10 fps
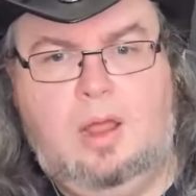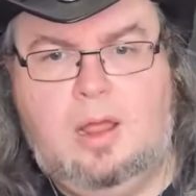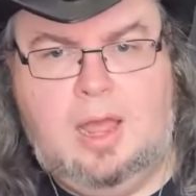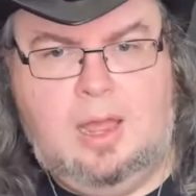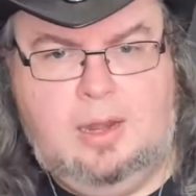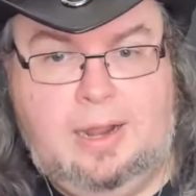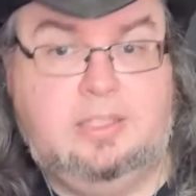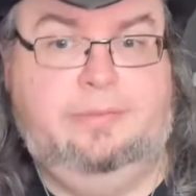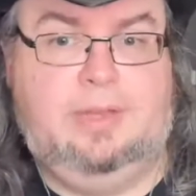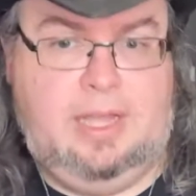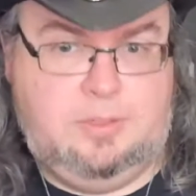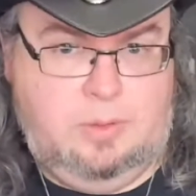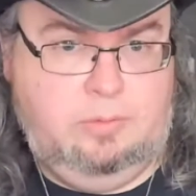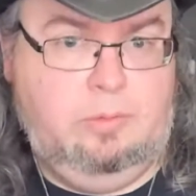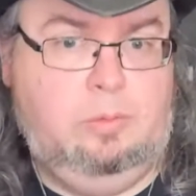narrative engagement,
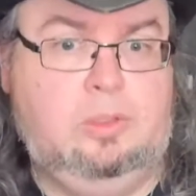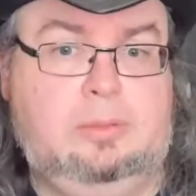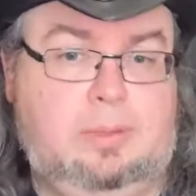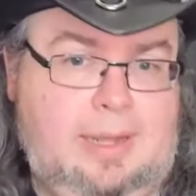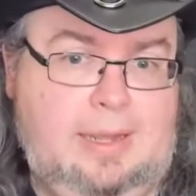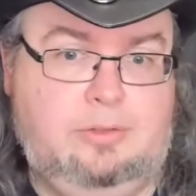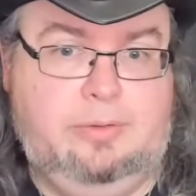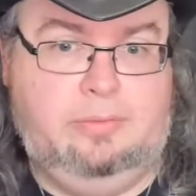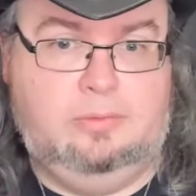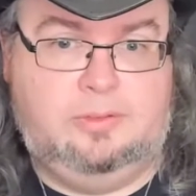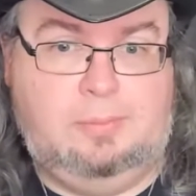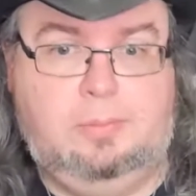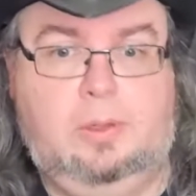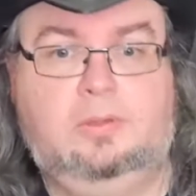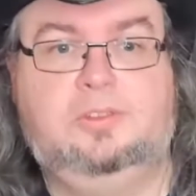rewarding player-driven
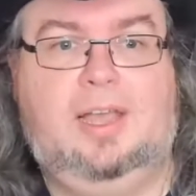subplots,